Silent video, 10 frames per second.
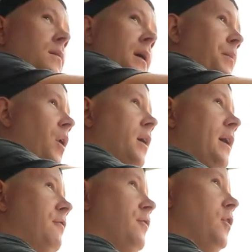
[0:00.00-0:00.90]
And parking
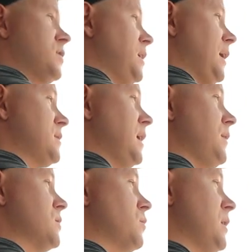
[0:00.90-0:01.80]
on Fullerton outside
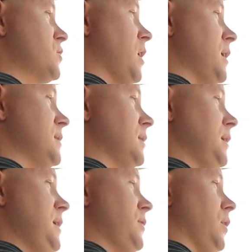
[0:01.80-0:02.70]
this restaurant is
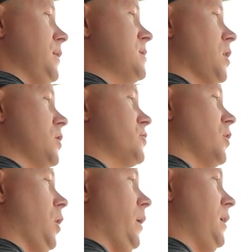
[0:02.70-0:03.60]
lethal. These cars are
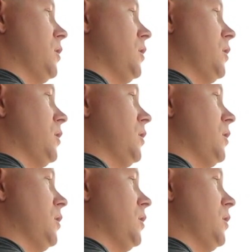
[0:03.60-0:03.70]
going